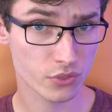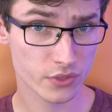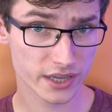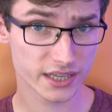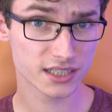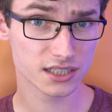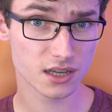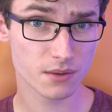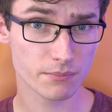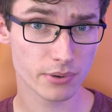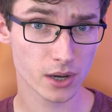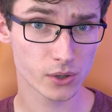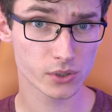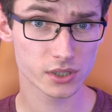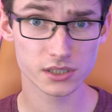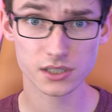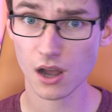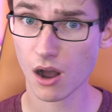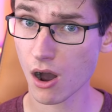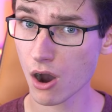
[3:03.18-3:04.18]
These
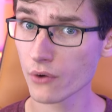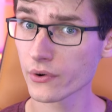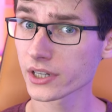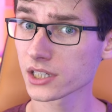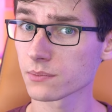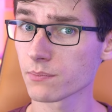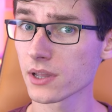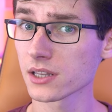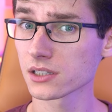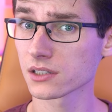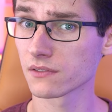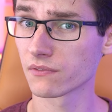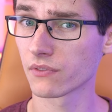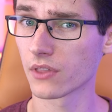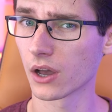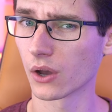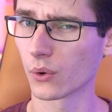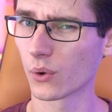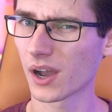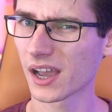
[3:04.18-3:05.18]
components are expensive
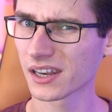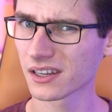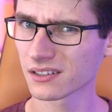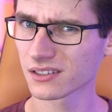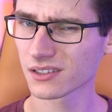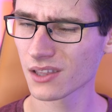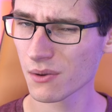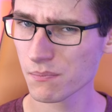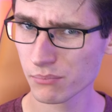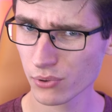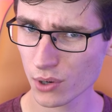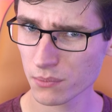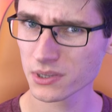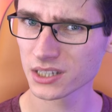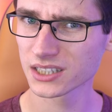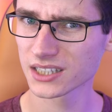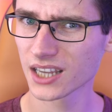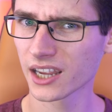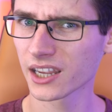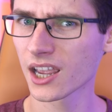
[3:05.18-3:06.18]
though, and they'll
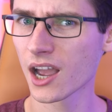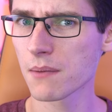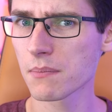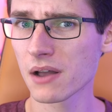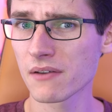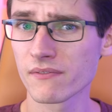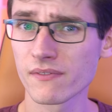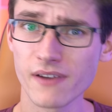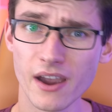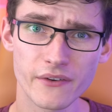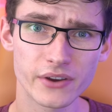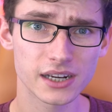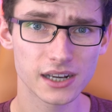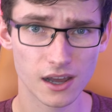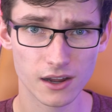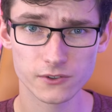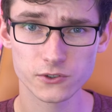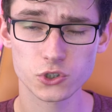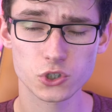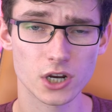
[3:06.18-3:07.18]
probably take up a very
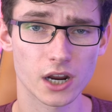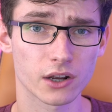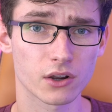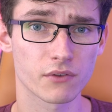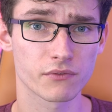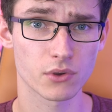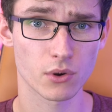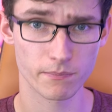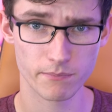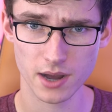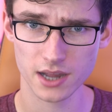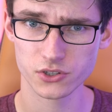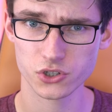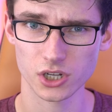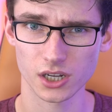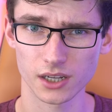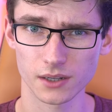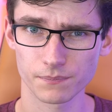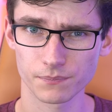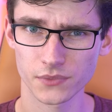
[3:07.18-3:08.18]
large chunk of your
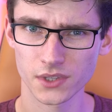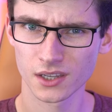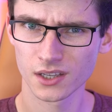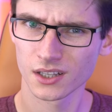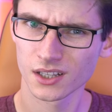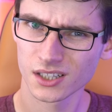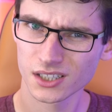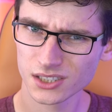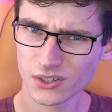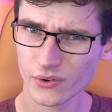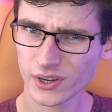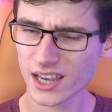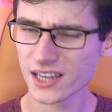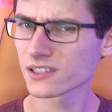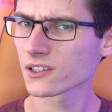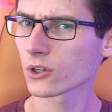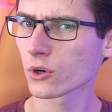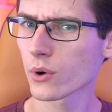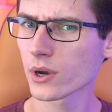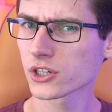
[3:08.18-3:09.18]
budget. So I
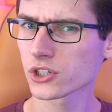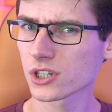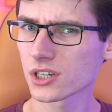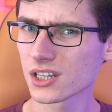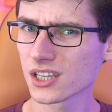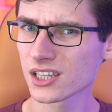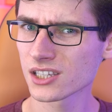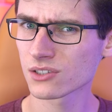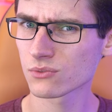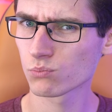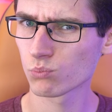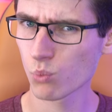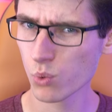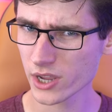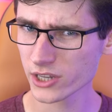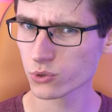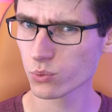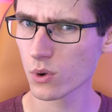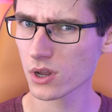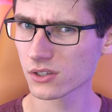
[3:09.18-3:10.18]
guess the question is,
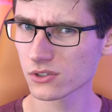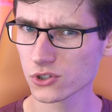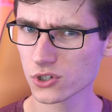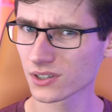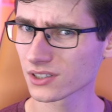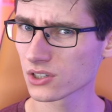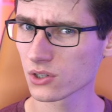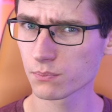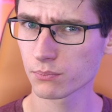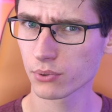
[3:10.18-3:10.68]
which one should you